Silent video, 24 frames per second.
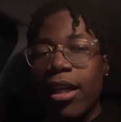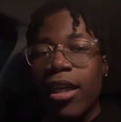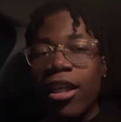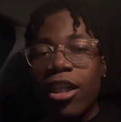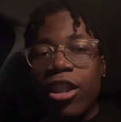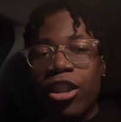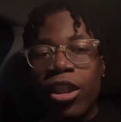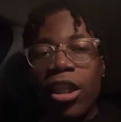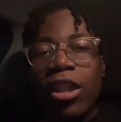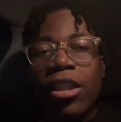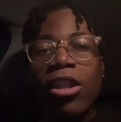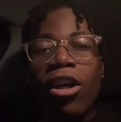
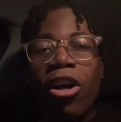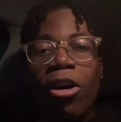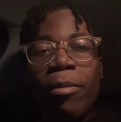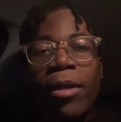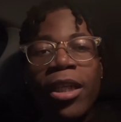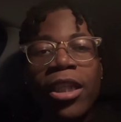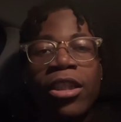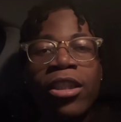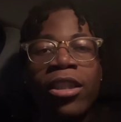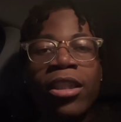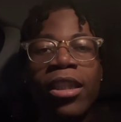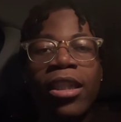she told
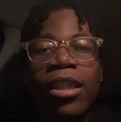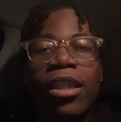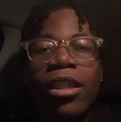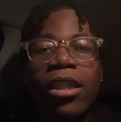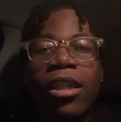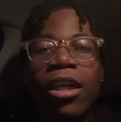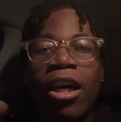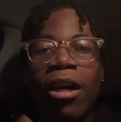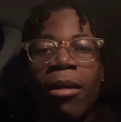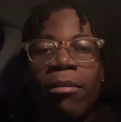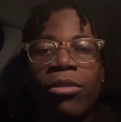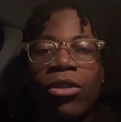me she
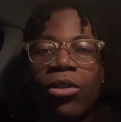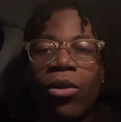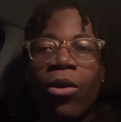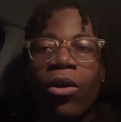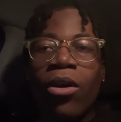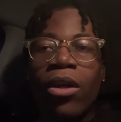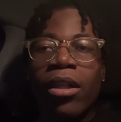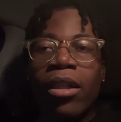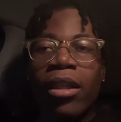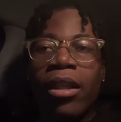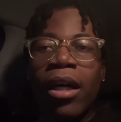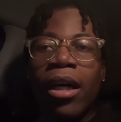comes
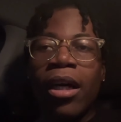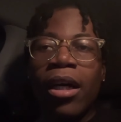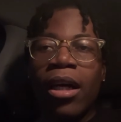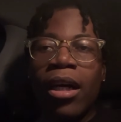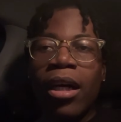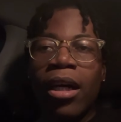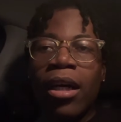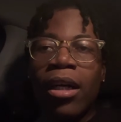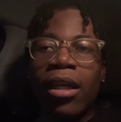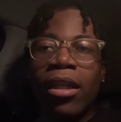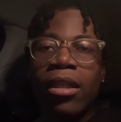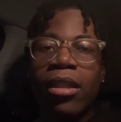on
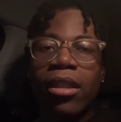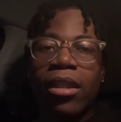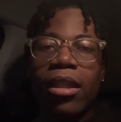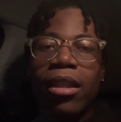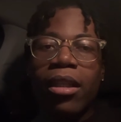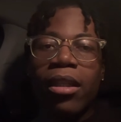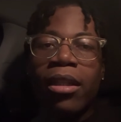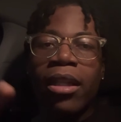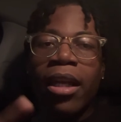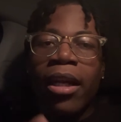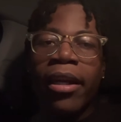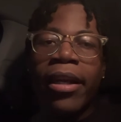the
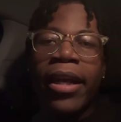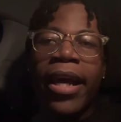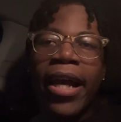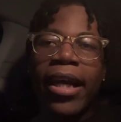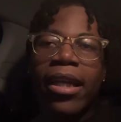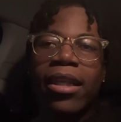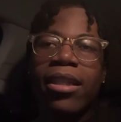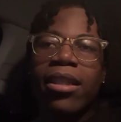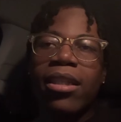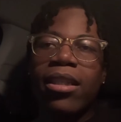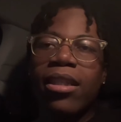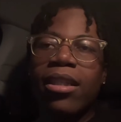
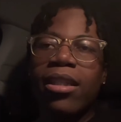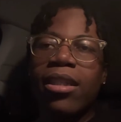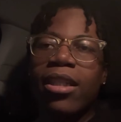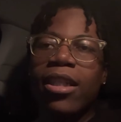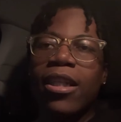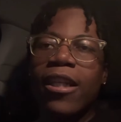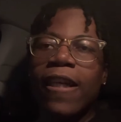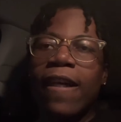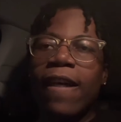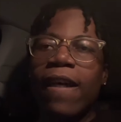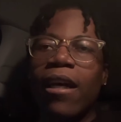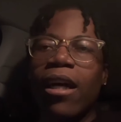next
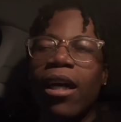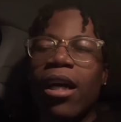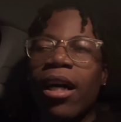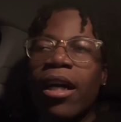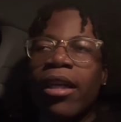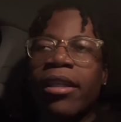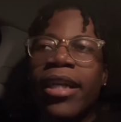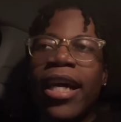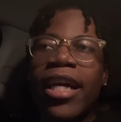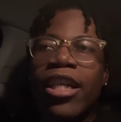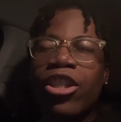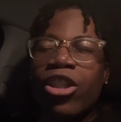
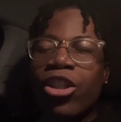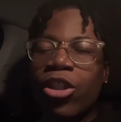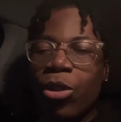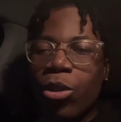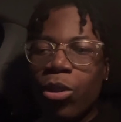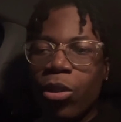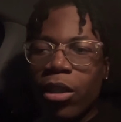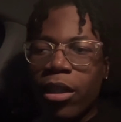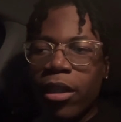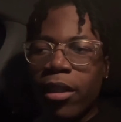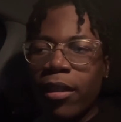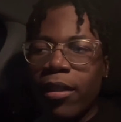
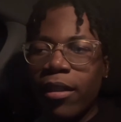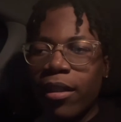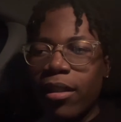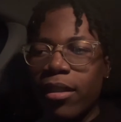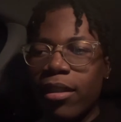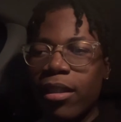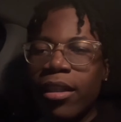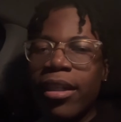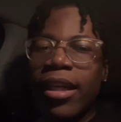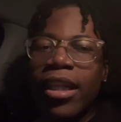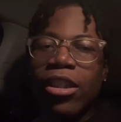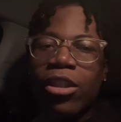tour,
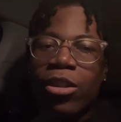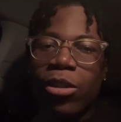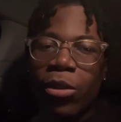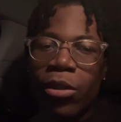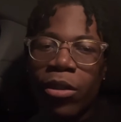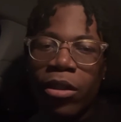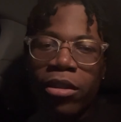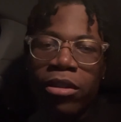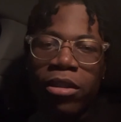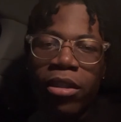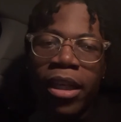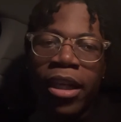the next
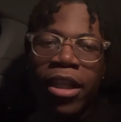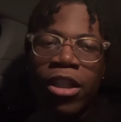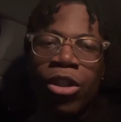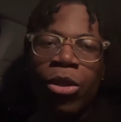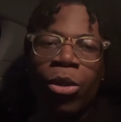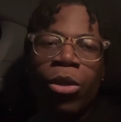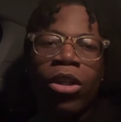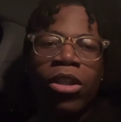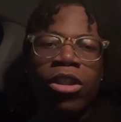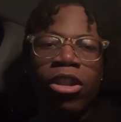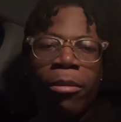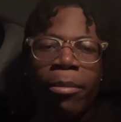tours. And
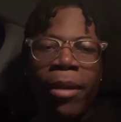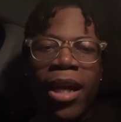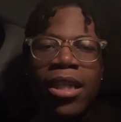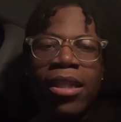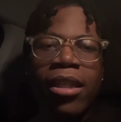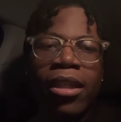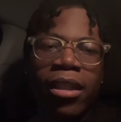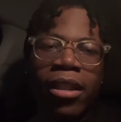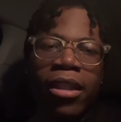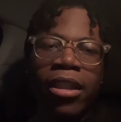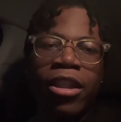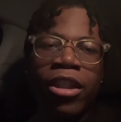tours are
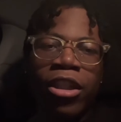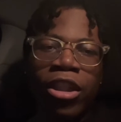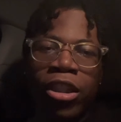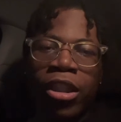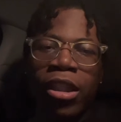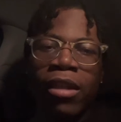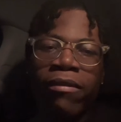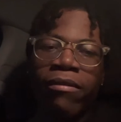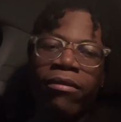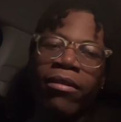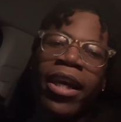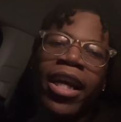basically
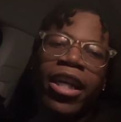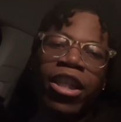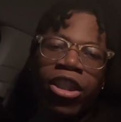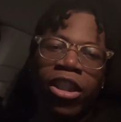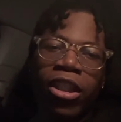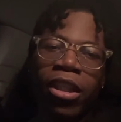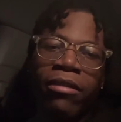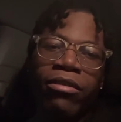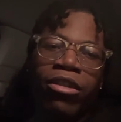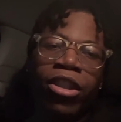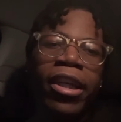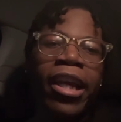just next
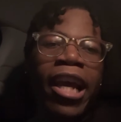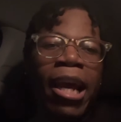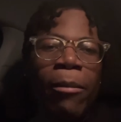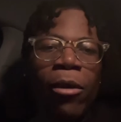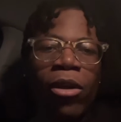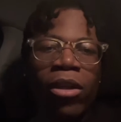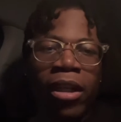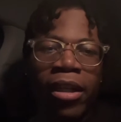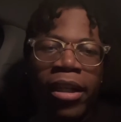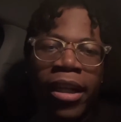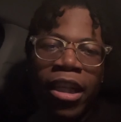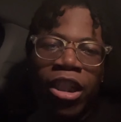shift. She came
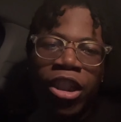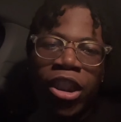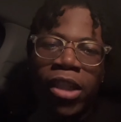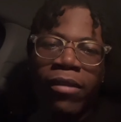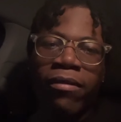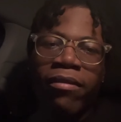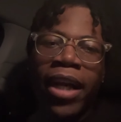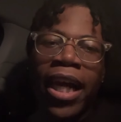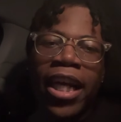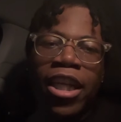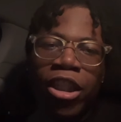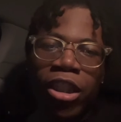on the next
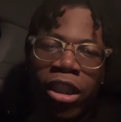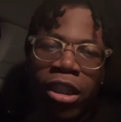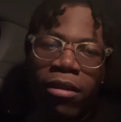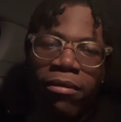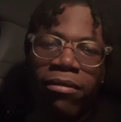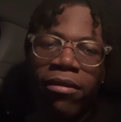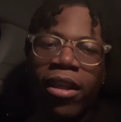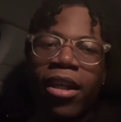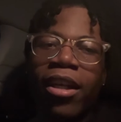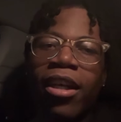shift, night shift.